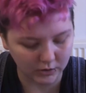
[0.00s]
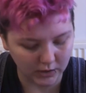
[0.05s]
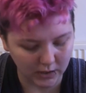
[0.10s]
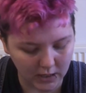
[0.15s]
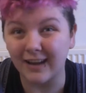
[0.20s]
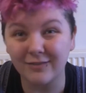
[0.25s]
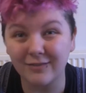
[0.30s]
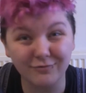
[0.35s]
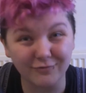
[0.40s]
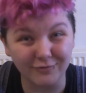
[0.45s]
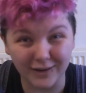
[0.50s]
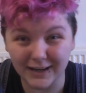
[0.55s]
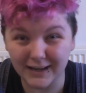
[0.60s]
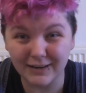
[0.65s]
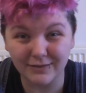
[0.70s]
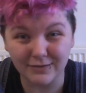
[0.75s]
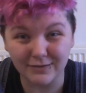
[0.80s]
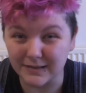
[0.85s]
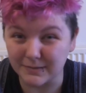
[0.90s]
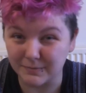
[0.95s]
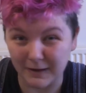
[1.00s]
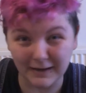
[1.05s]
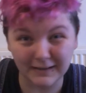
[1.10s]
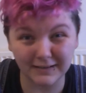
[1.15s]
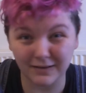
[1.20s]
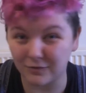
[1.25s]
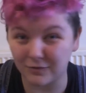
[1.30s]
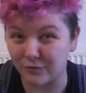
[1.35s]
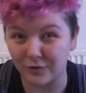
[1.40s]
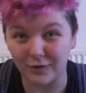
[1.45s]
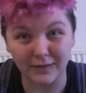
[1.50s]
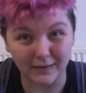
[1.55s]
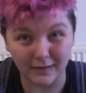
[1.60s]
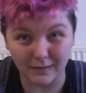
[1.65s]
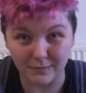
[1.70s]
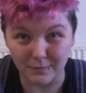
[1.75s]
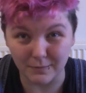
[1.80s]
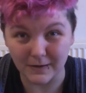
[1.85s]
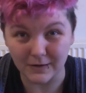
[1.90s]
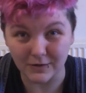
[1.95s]
and really respected for his
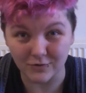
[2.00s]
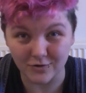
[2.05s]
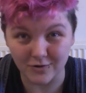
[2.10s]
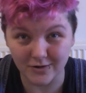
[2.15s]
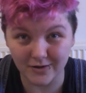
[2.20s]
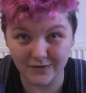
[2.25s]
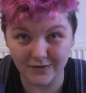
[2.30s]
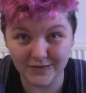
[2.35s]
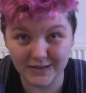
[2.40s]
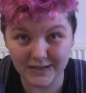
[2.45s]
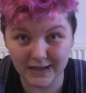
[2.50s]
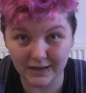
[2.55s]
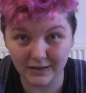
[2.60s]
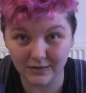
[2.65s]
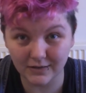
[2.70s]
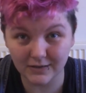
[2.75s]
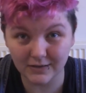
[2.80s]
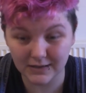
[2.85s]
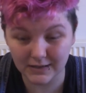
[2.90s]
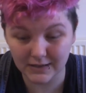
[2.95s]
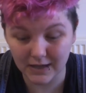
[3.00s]
administrative skills.